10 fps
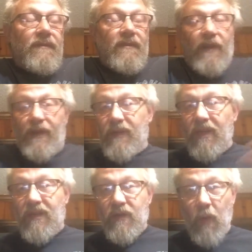
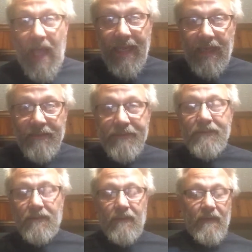reducing swelling.
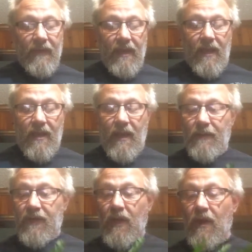
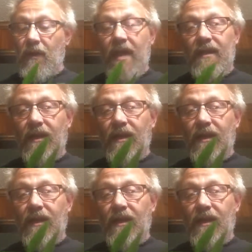So they're